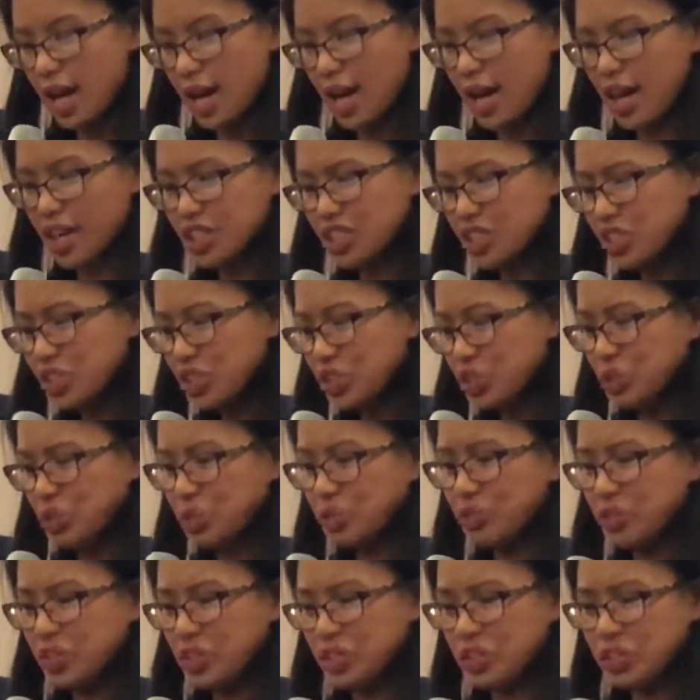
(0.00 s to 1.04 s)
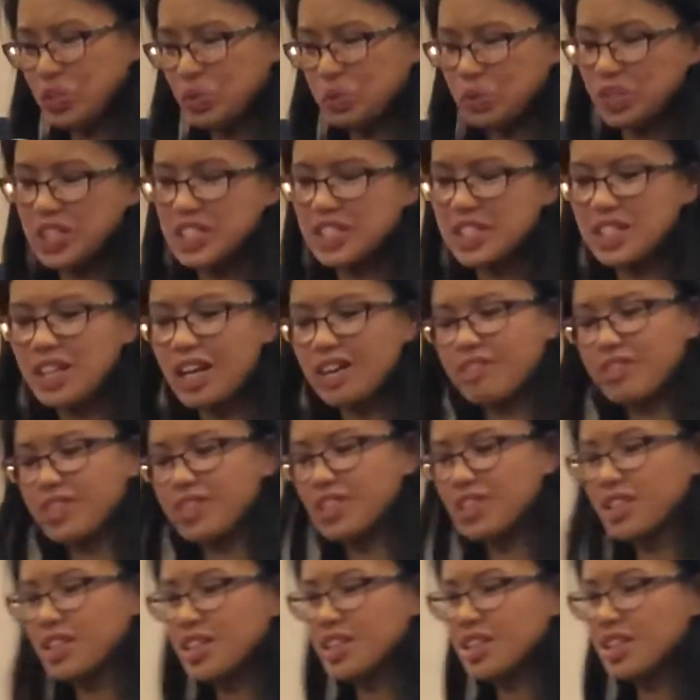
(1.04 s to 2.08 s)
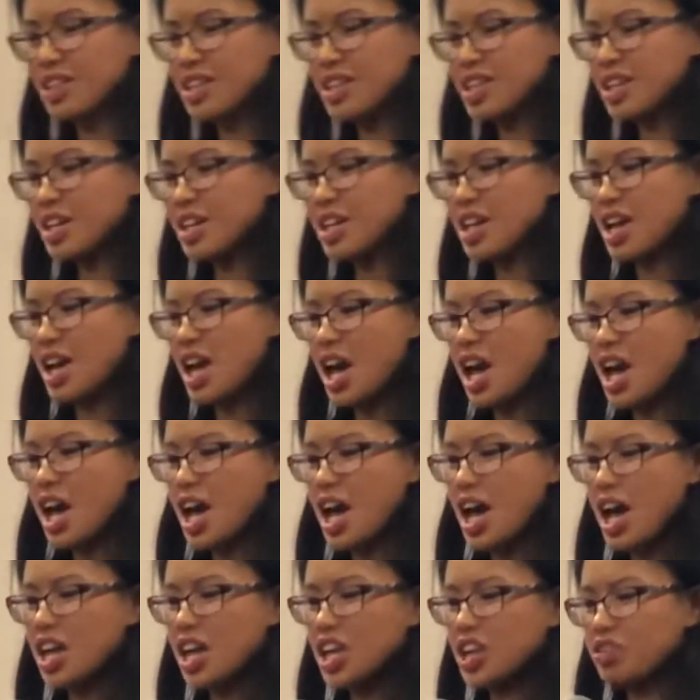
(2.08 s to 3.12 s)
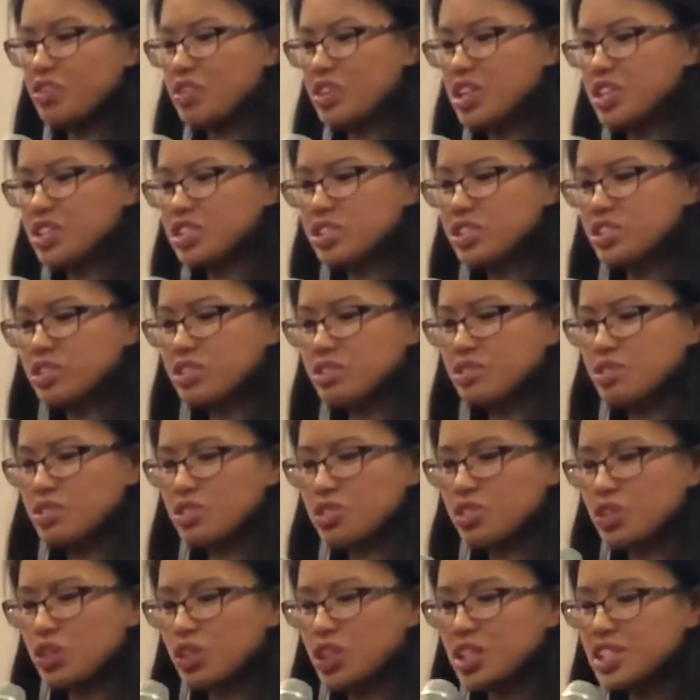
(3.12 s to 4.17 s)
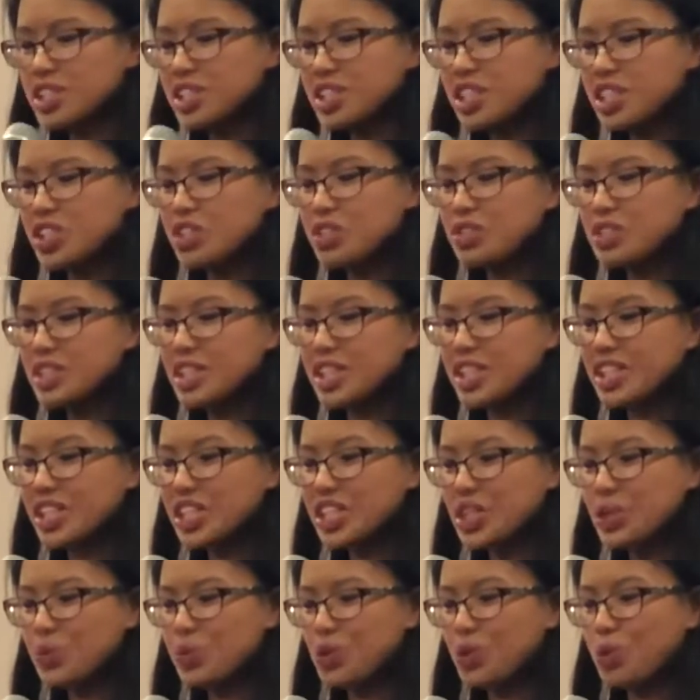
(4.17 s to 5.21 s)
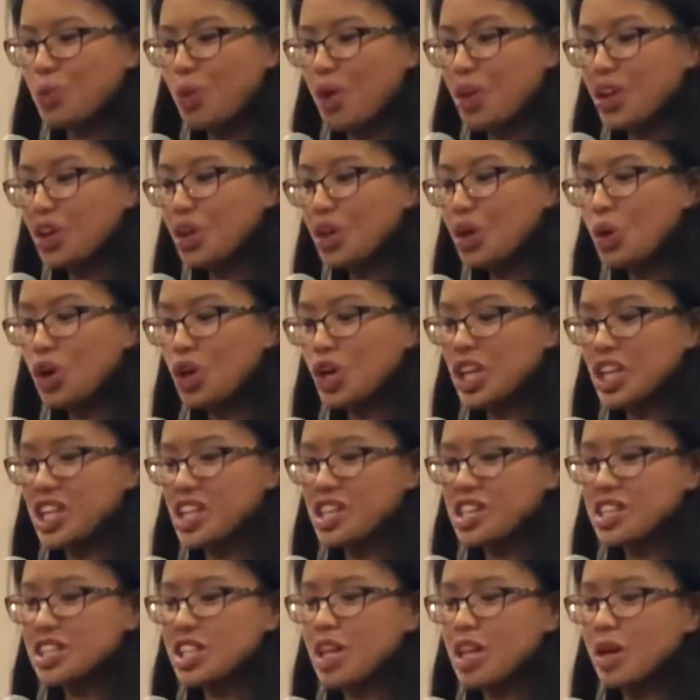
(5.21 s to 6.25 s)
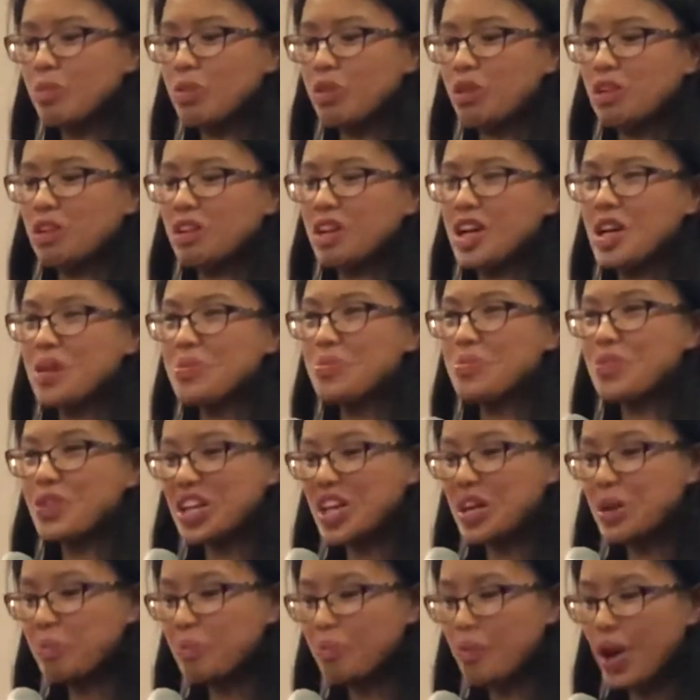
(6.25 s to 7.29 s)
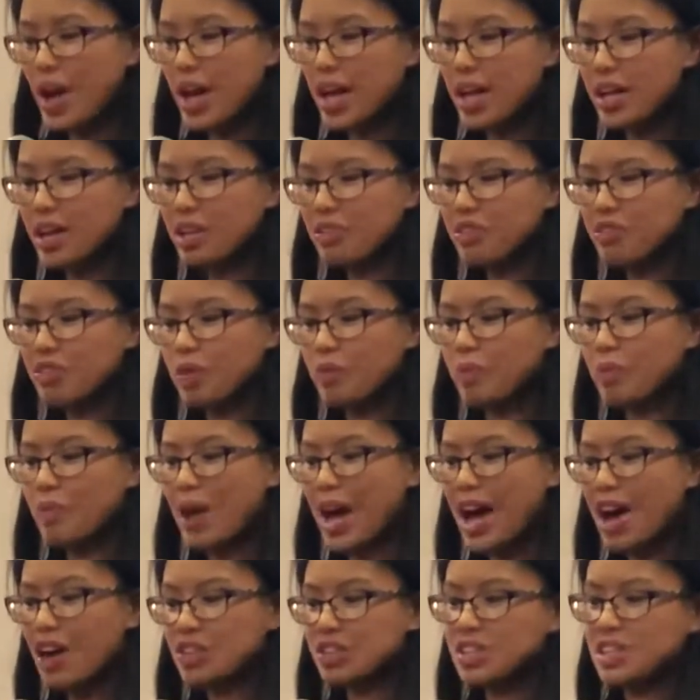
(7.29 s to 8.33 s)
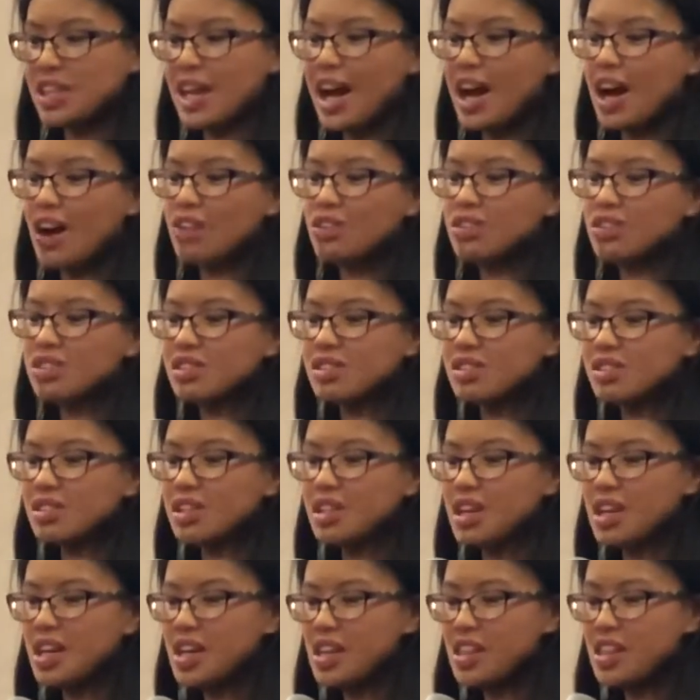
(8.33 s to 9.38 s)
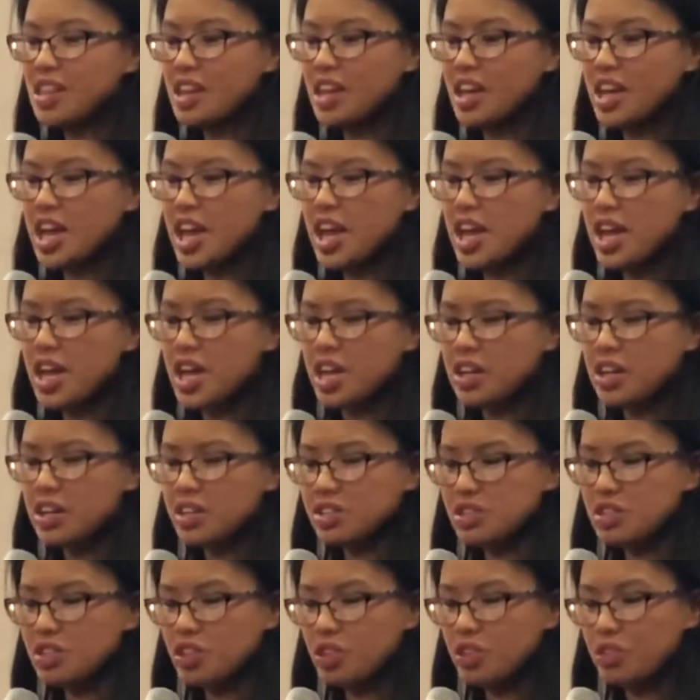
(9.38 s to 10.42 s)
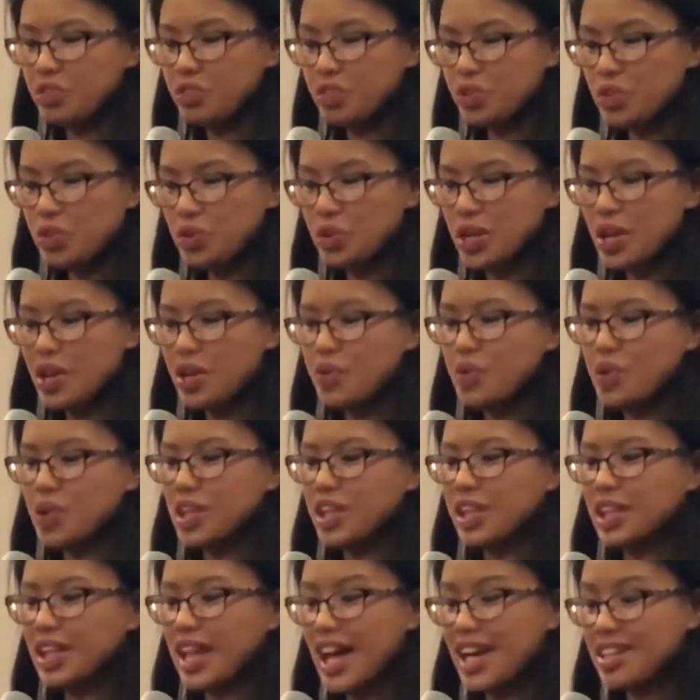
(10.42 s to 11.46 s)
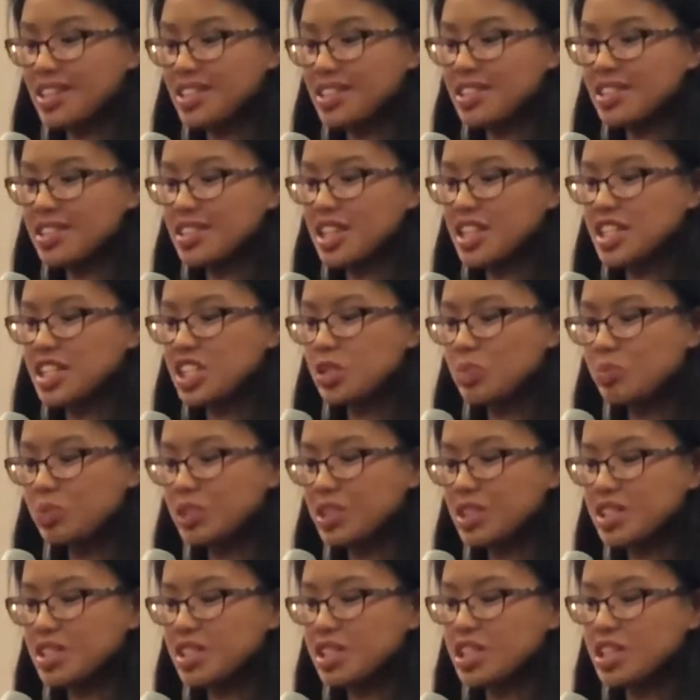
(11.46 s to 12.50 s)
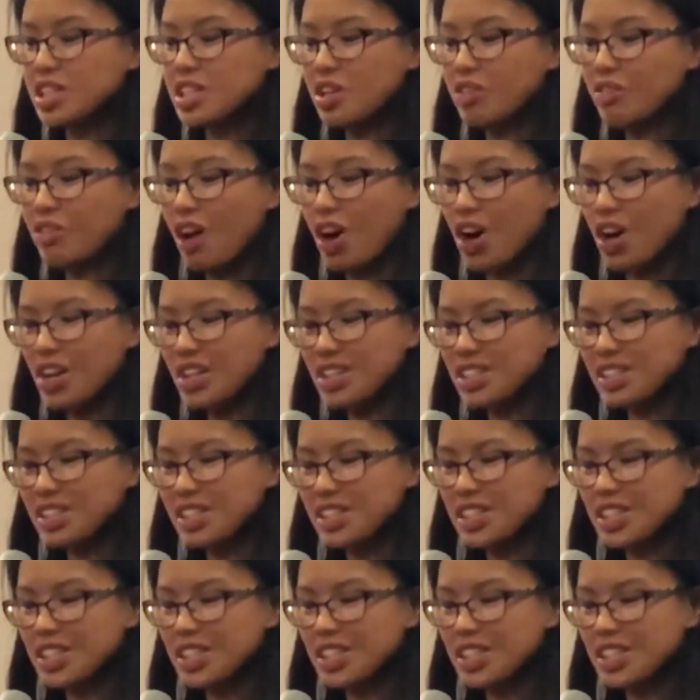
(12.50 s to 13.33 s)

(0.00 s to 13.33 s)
Acts 2, verse 27. And it reads, "So continue daily with one accord in the temple, and breaking bread from house to house. They ate their food with gladness and simplicity of heart,